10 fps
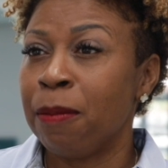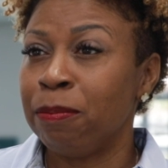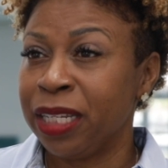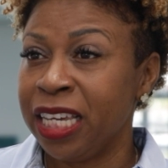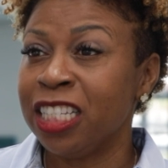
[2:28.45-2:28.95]

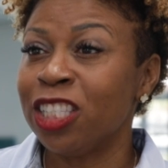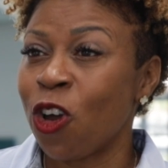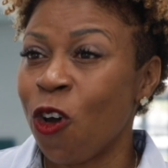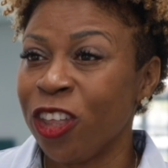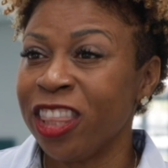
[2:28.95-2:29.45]
planes
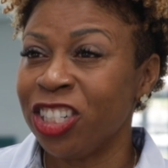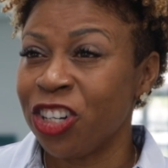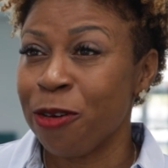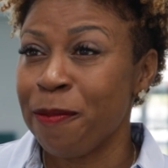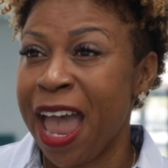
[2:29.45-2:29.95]
on the
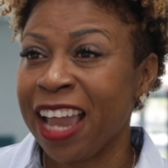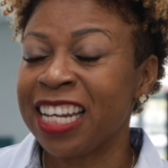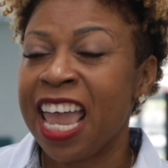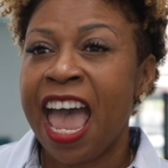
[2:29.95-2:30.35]
tarmac,